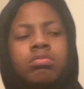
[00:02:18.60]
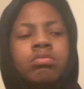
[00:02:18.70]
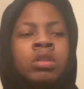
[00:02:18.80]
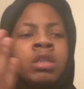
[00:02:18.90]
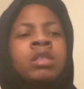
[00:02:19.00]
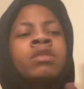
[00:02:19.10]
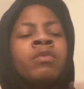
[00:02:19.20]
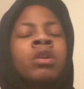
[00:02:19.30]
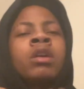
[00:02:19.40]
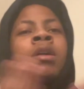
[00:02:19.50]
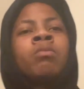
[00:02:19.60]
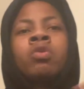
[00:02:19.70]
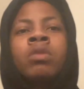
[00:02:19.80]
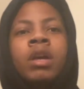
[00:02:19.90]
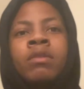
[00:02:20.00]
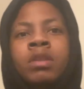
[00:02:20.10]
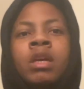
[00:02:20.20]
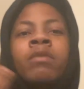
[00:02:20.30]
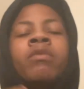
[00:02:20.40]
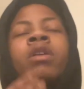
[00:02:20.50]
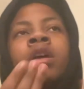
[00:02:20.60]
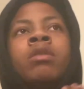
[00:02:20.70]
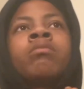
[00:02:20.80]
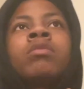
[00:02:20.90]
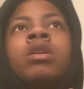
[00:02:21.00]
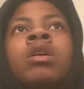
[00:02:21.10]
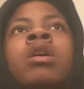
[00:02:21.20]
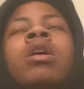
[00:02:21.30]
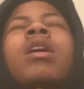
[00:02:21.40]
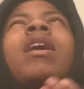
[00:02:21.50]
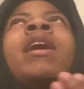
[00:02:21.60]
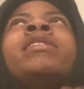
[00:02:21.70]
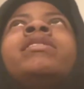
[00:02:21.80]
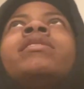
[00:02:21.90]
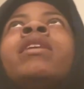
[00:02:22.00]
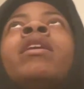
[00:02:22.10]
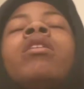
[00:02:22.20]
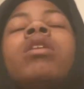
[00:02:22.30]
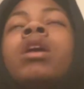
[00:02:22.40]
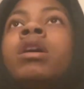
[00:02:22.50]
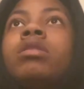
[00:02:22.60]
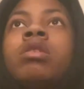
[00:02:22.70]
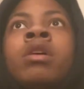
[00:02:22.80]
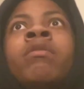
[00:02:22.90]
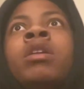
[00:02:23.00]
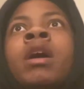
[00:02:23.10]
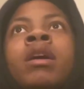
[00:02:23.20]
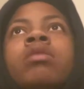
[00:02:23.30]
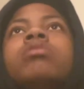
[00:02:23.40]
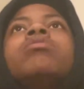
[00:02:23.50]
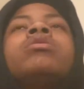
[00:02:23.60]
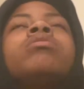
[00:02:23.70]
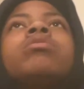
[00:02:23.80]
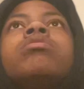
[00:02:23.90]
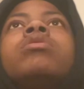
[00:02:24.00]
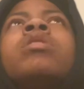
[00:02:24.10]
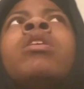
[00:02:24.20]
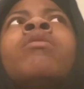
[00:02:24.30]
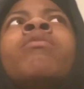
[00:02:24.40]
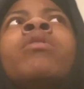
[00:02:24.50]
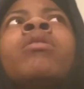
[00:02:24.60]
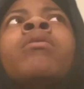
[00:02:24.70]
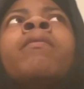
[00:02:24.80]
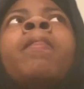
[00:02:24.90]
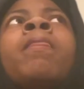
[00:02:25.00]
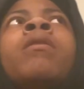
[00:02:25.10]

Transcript: this is for them. I'm doing everything for them. I stay every night, starting from